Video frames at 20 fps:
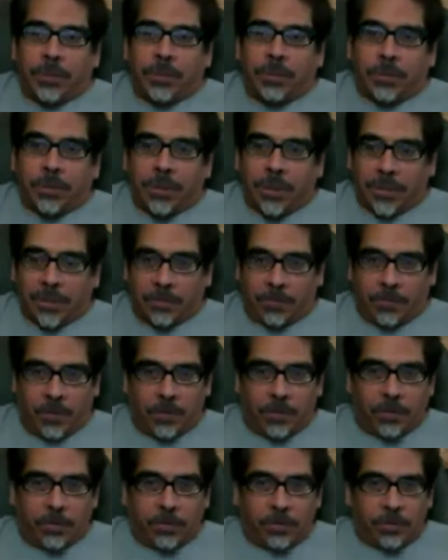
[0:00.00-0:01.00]
getting
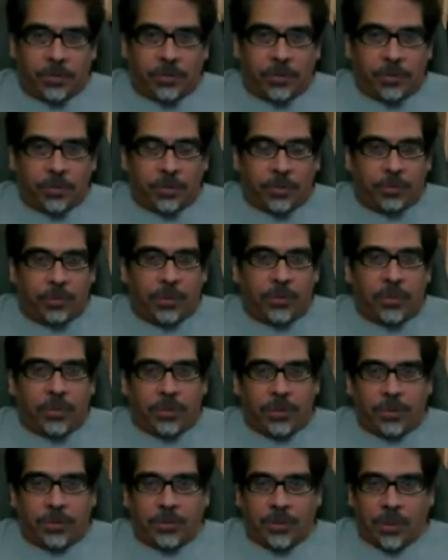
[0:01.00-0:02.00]
videos to those
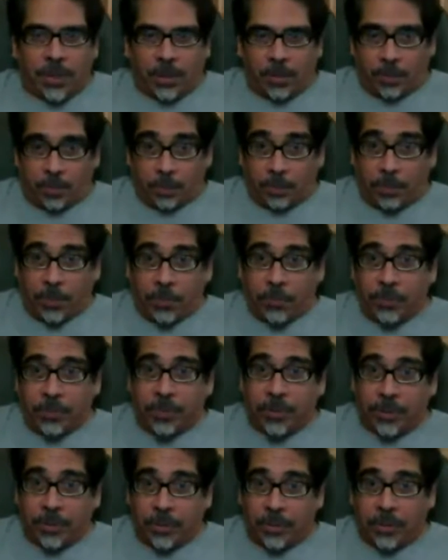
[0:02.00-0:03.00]
communities to help
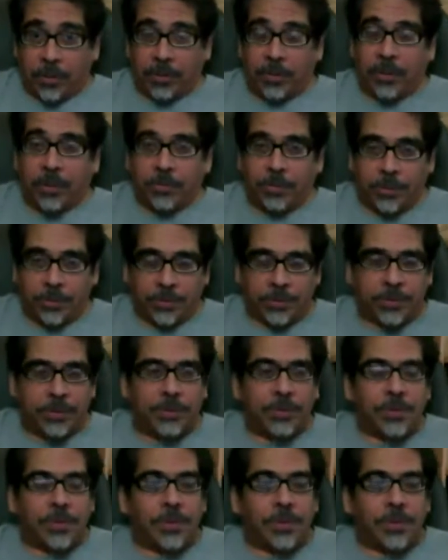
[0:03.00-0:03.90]
boost their numbers.